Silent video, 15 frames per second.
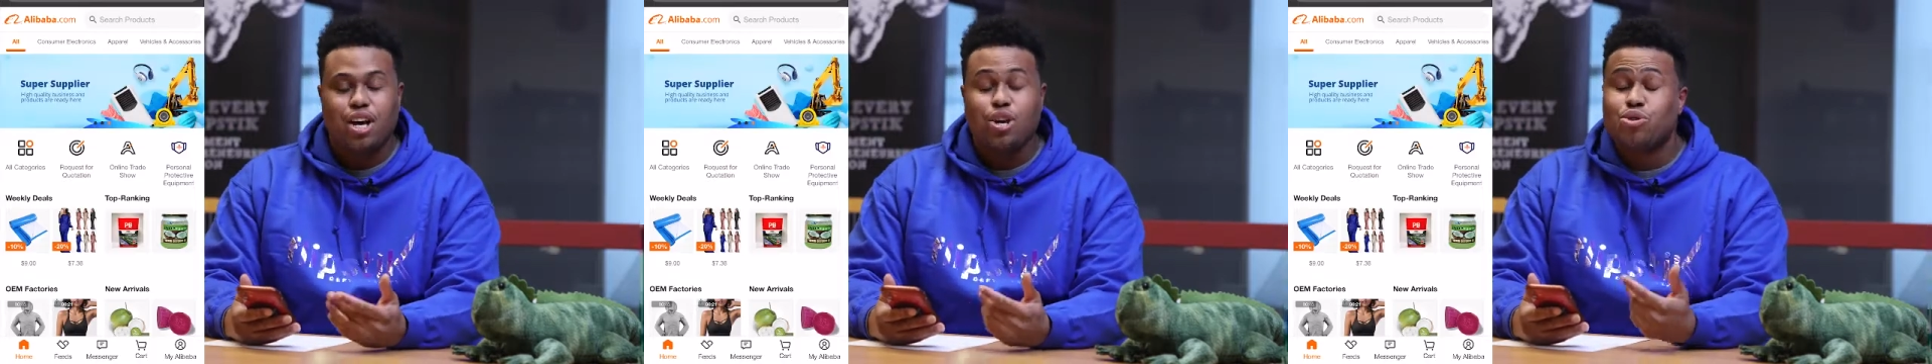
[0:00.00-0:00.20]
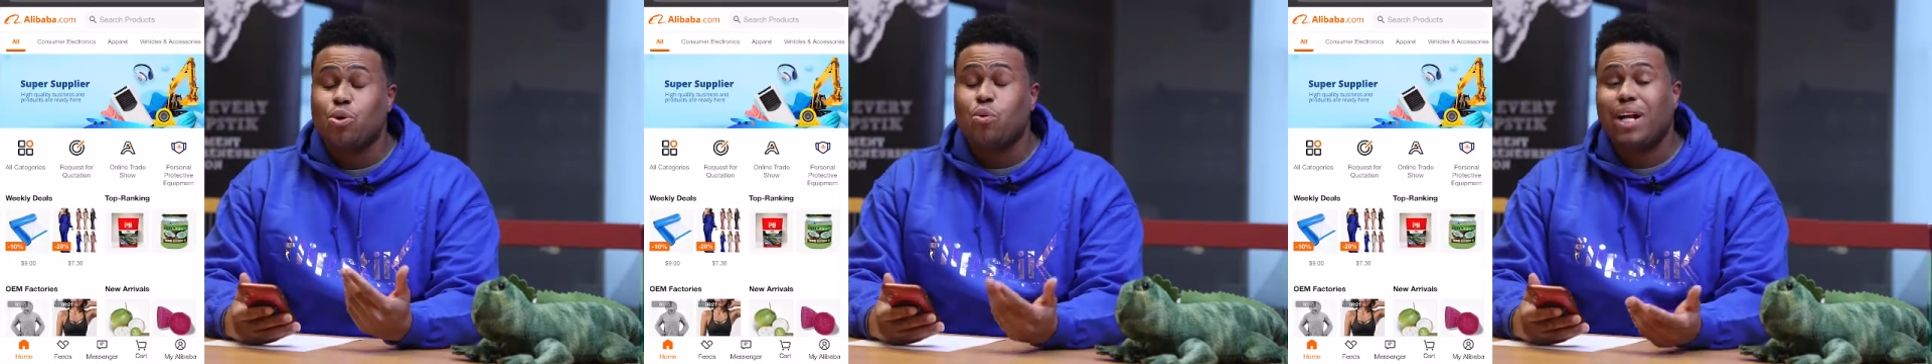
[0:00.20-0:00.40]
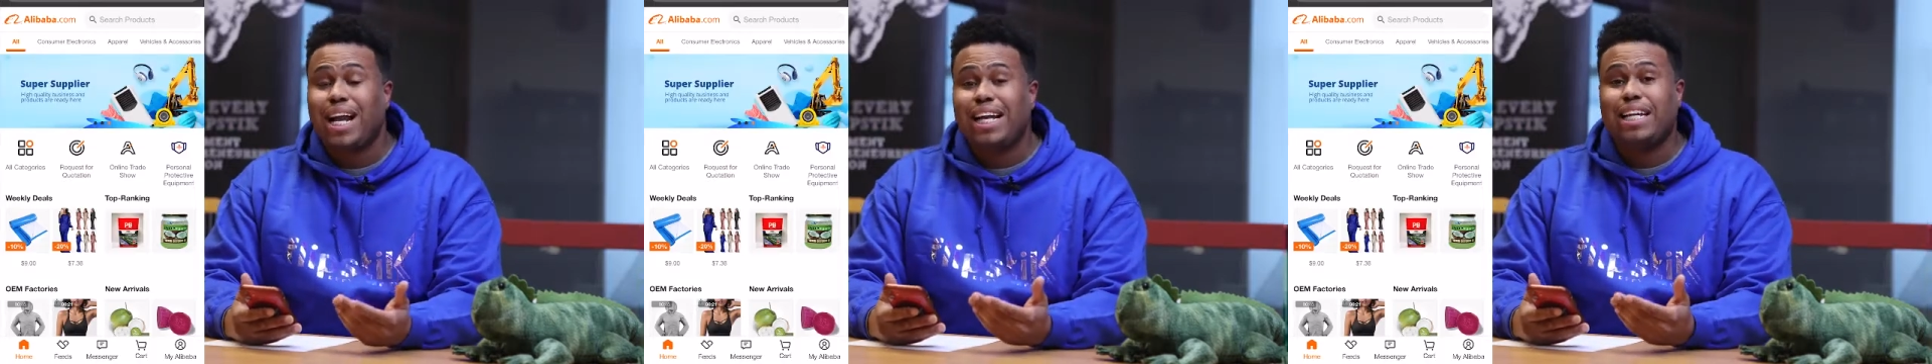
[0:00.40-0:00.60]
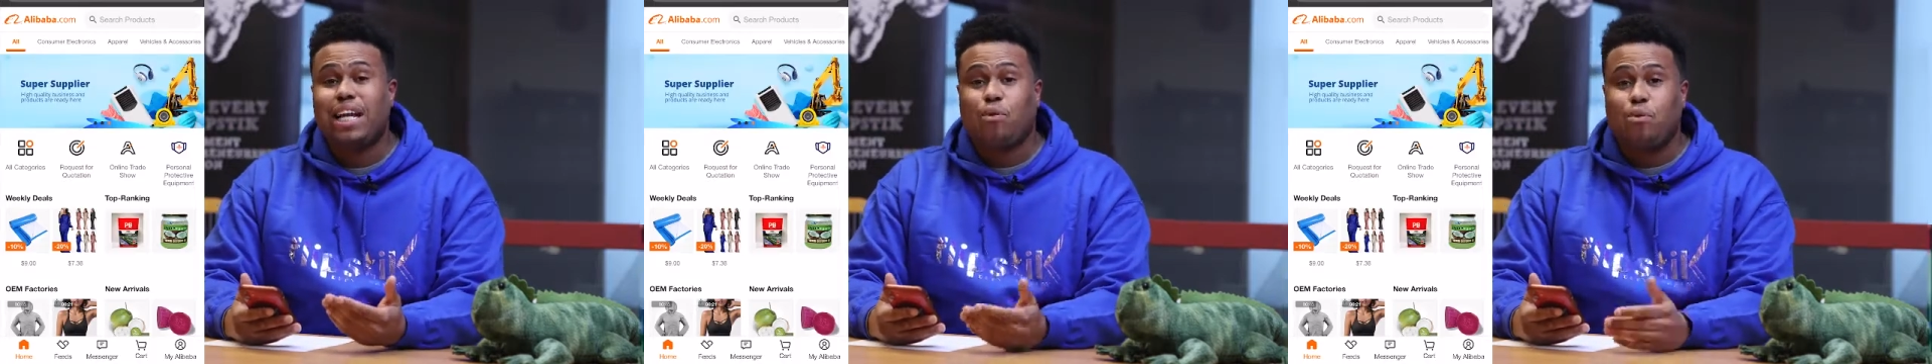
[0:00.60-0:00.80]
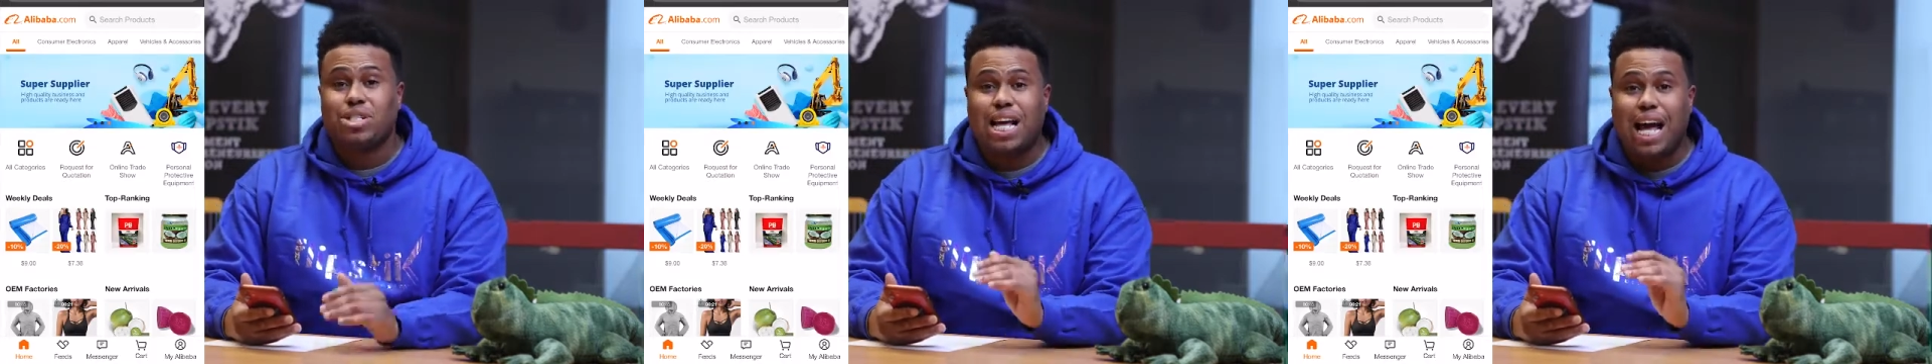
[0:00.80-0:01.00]
So what I did
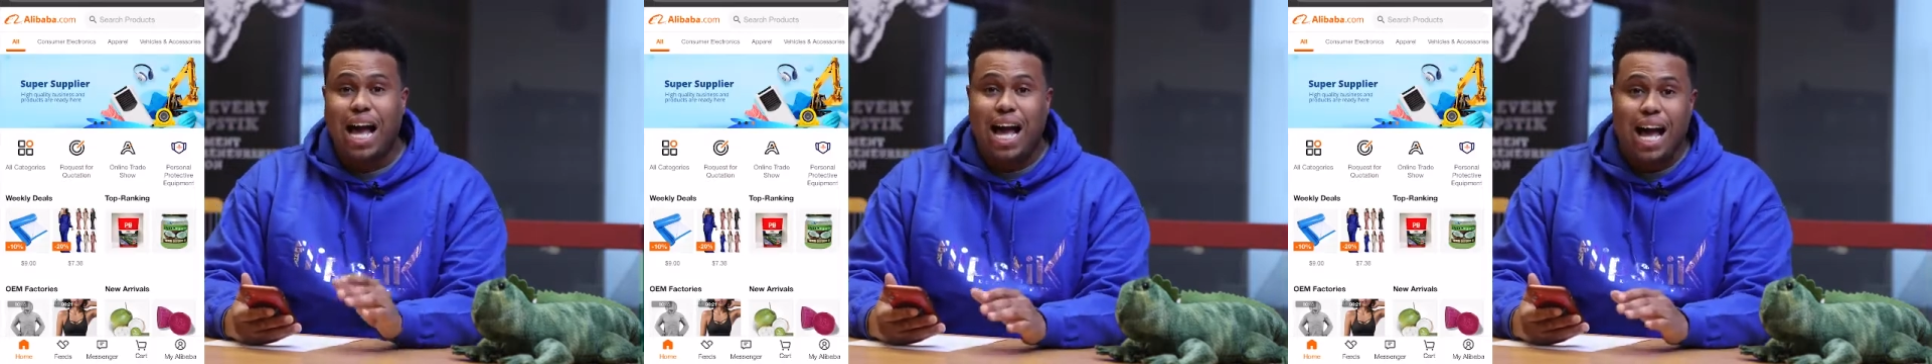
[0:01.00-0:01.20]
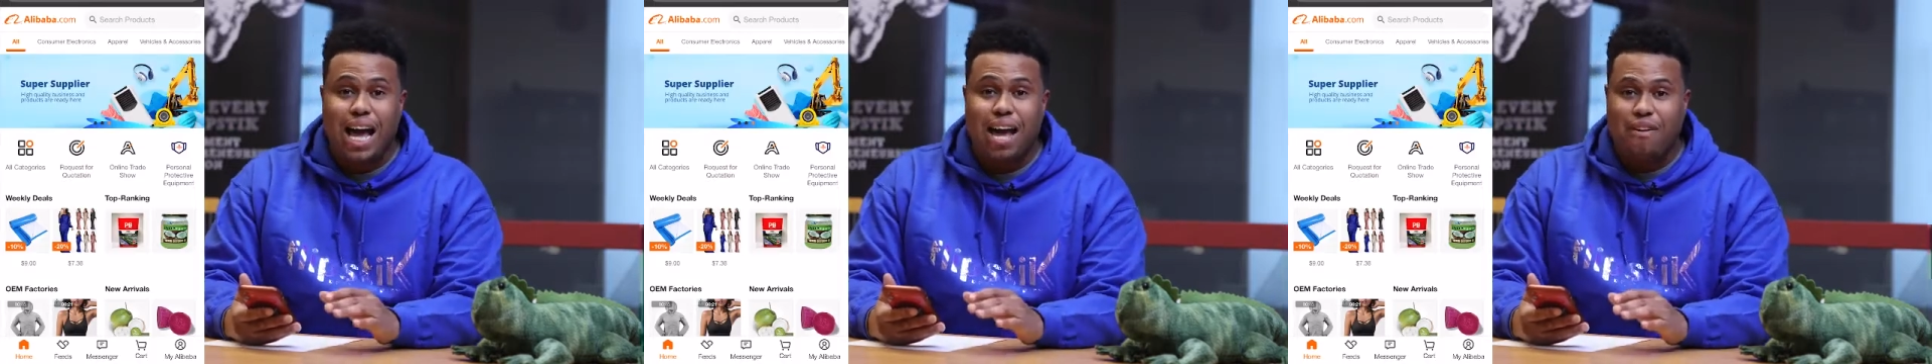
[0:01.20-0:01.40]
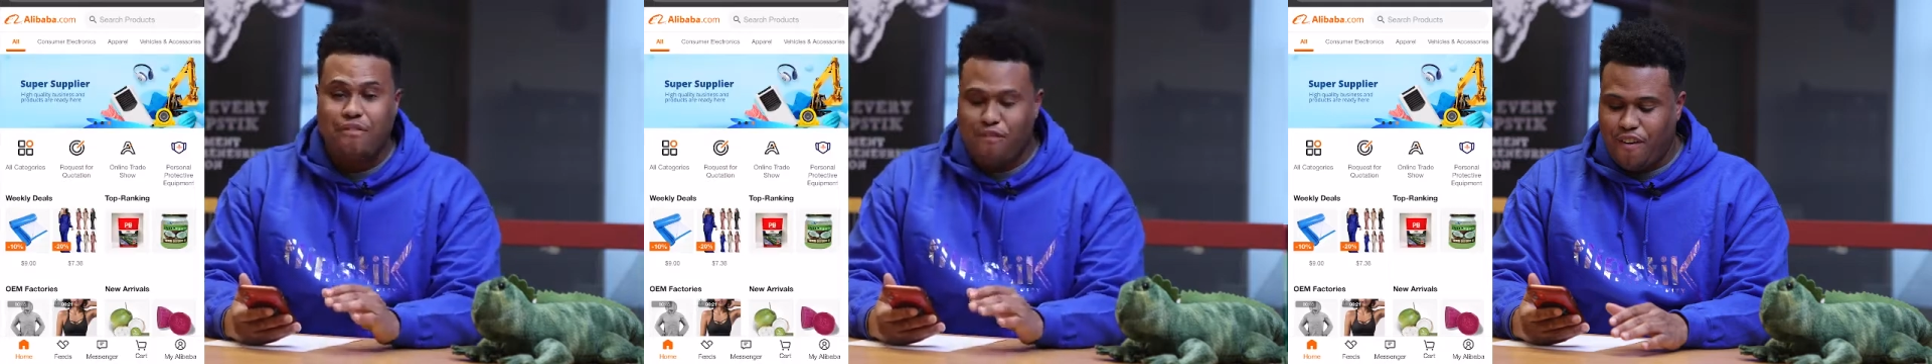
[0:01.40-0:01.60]
was I